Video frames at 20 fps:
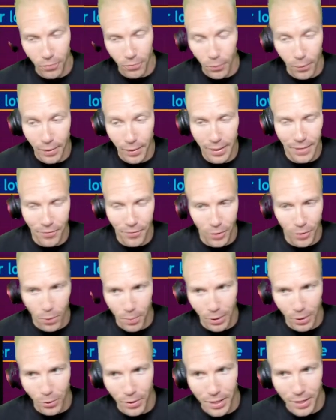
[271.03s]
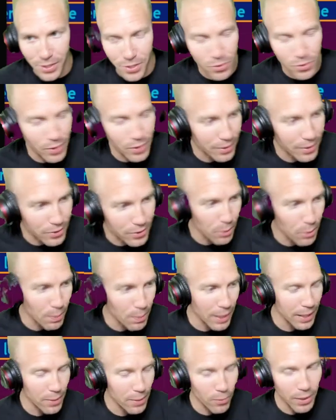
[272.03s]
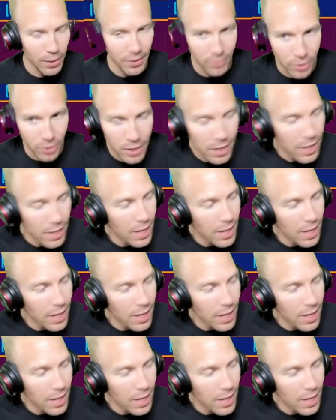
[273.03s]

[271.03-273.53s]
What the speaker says: or even though Bitcoin doesn't trade to the penny, whatever.